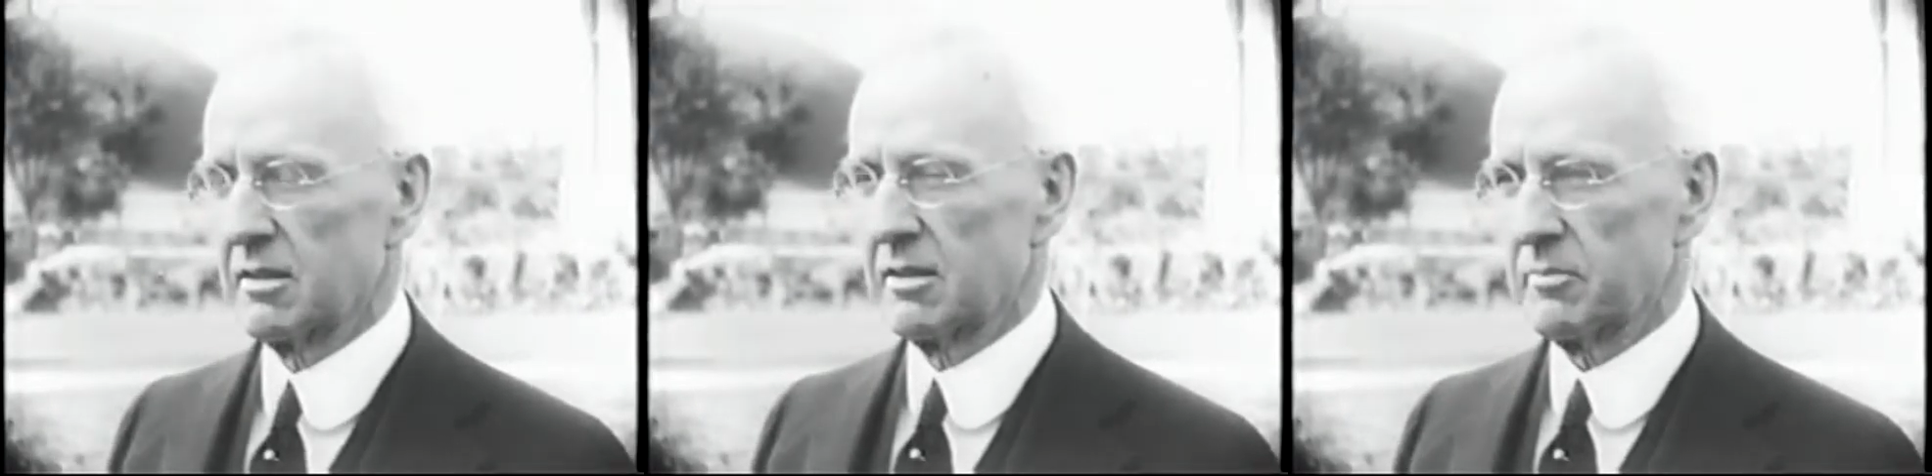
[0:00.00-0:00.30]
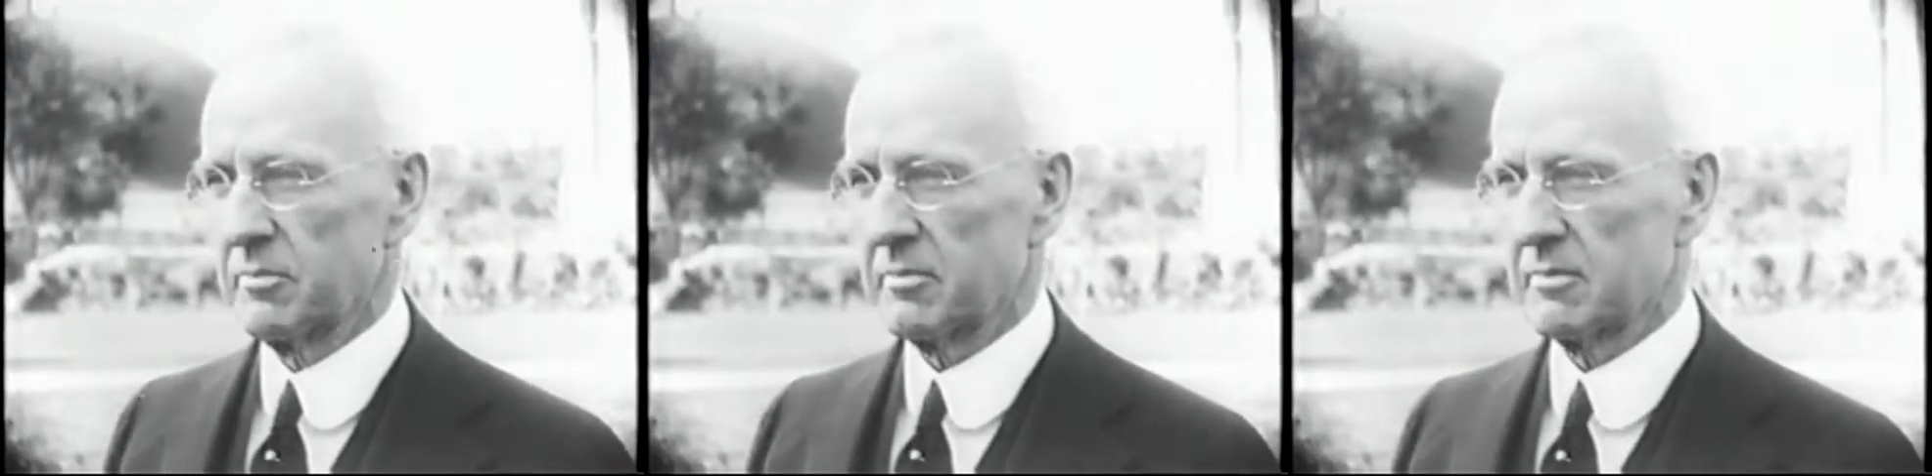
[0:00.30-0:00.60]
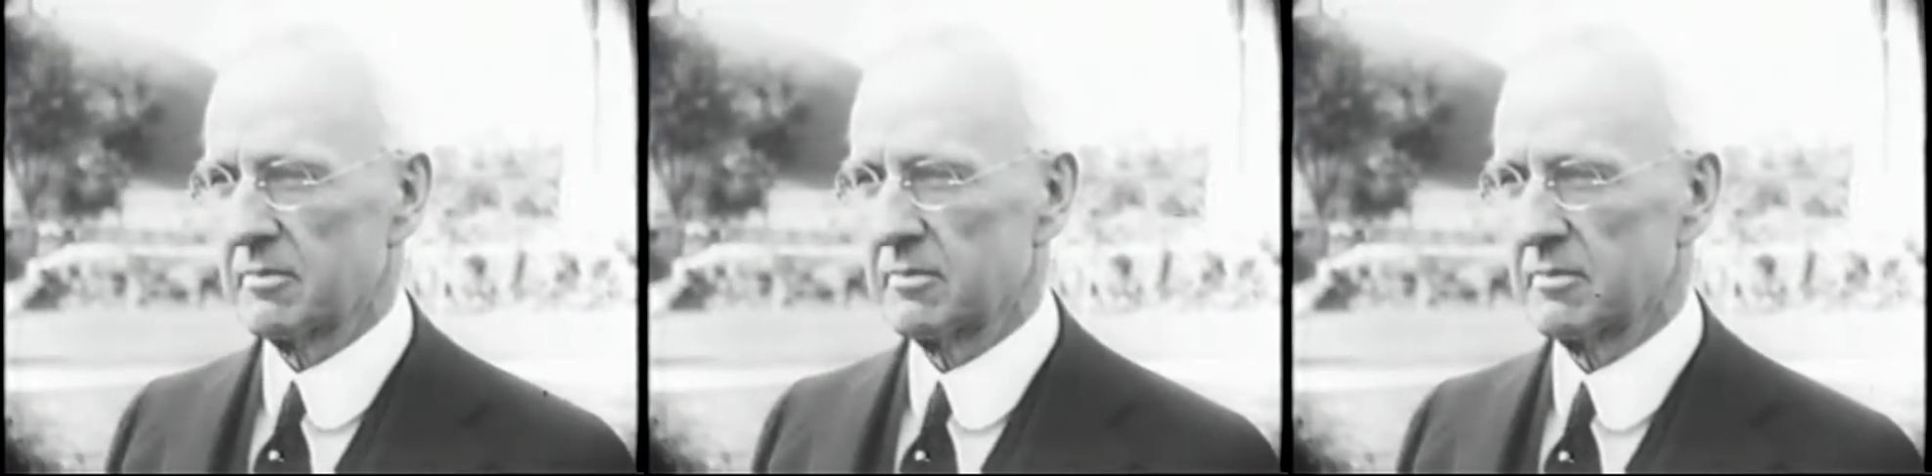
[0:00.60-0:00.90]

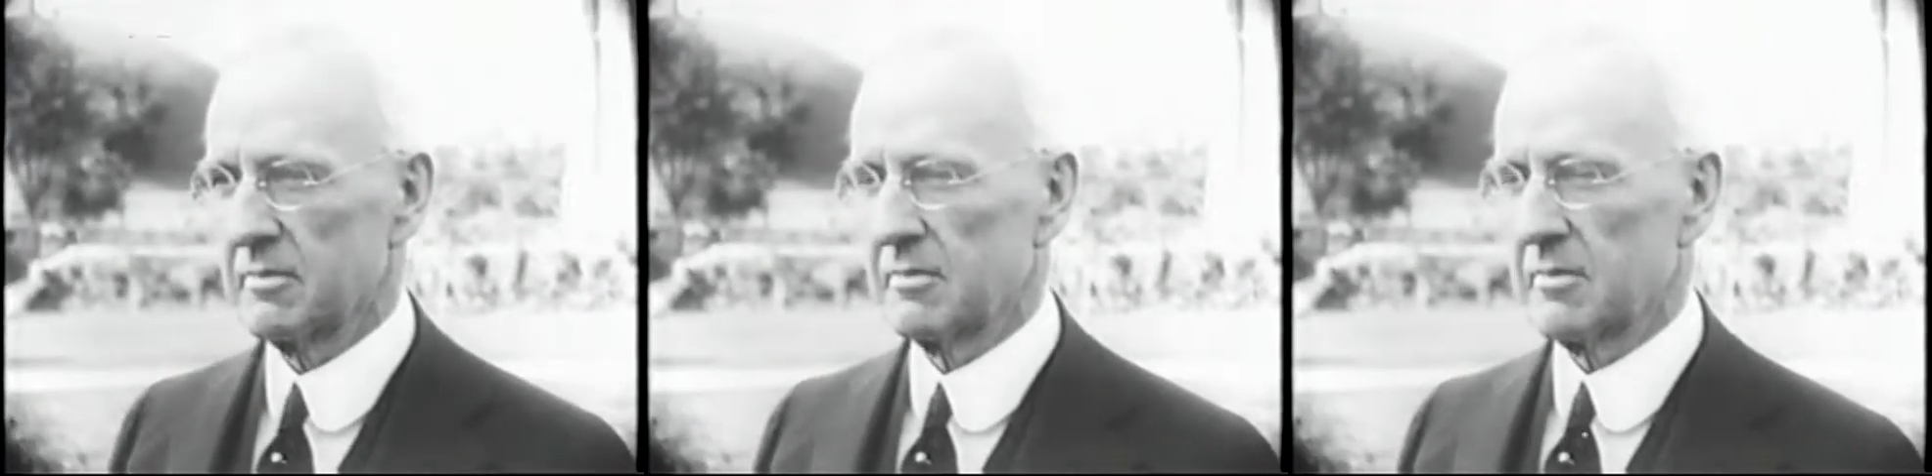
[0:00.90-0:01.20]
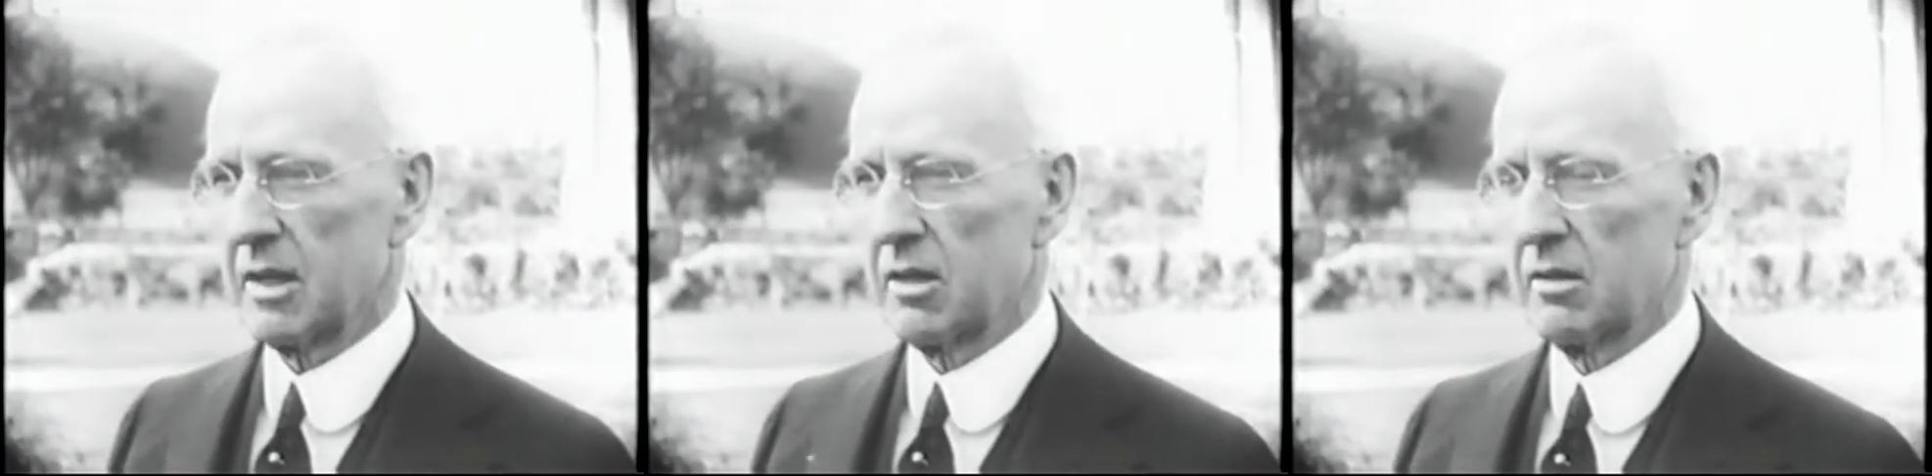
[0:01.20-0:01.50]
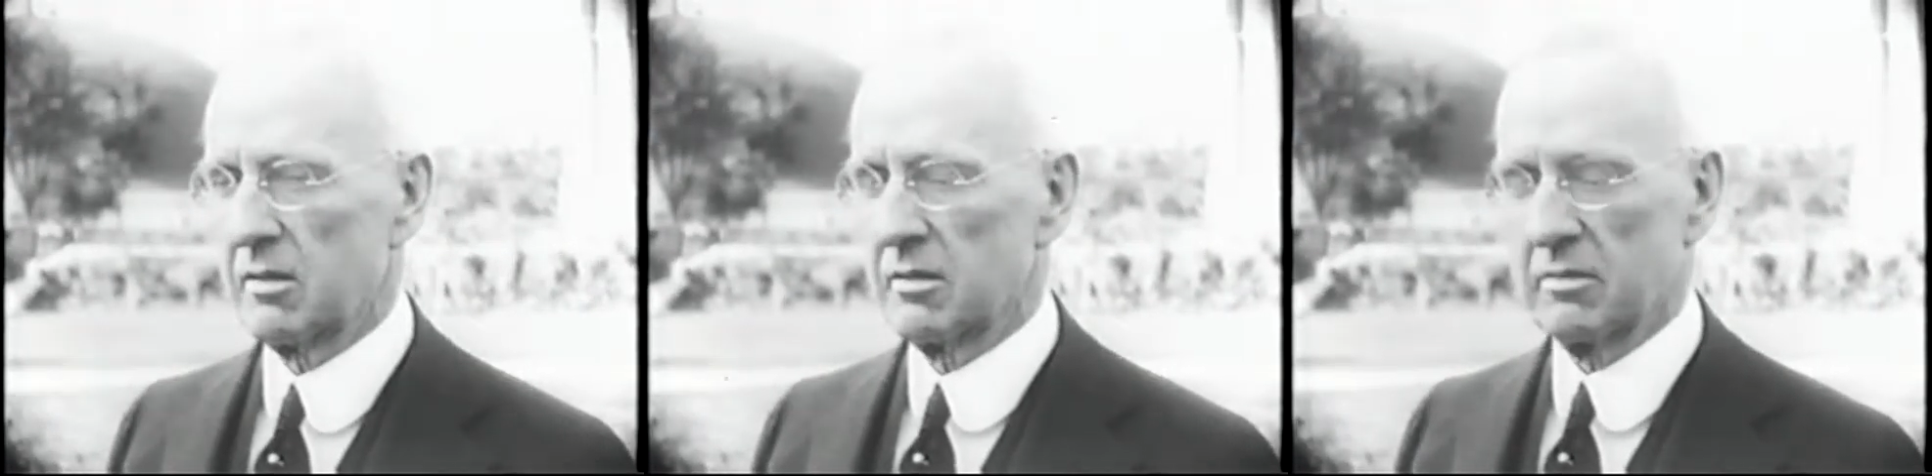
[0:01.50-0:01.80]
companion, Joseph
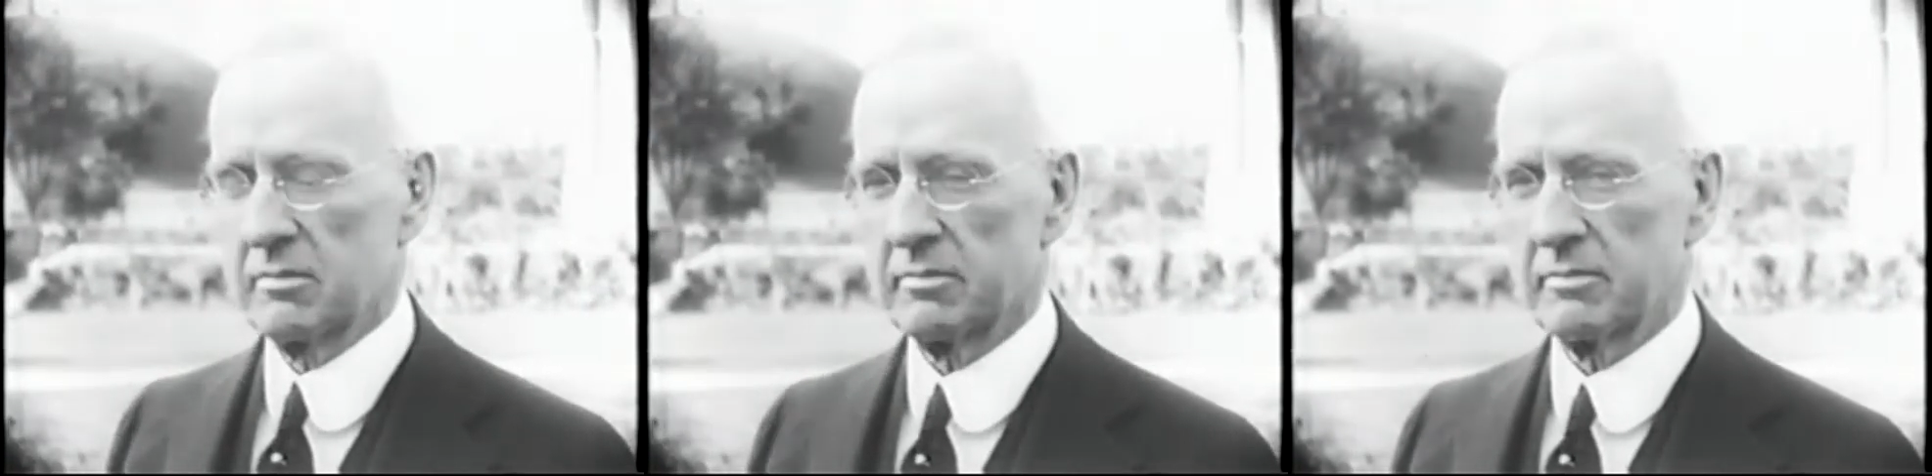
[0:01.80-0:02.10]
Standing,